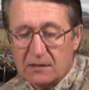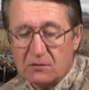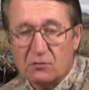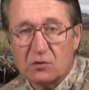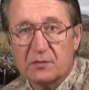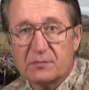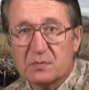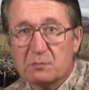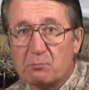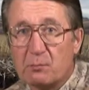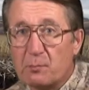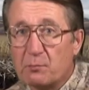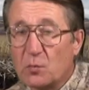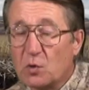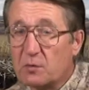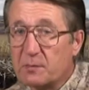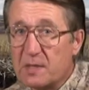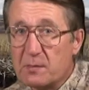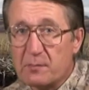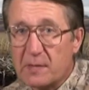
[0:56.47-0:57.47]

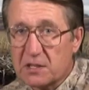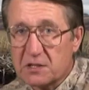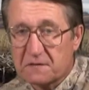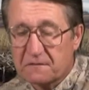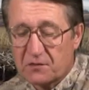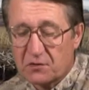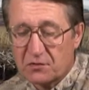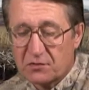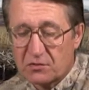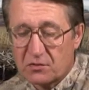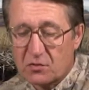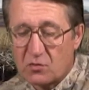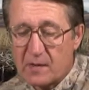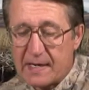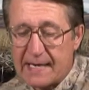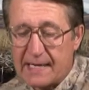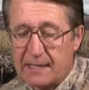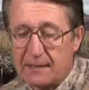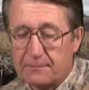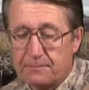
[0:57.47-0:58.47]
will be much further
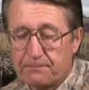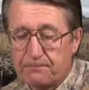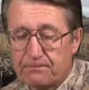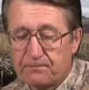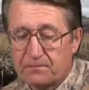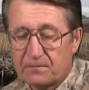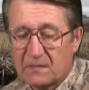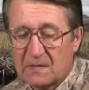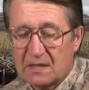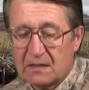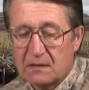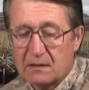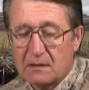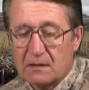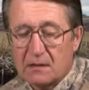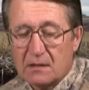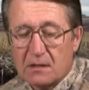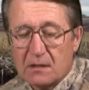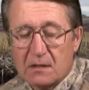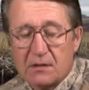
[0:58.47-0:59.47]
away.
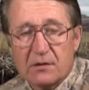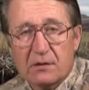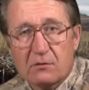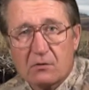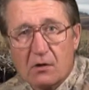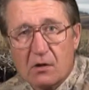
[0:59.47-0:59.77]
There are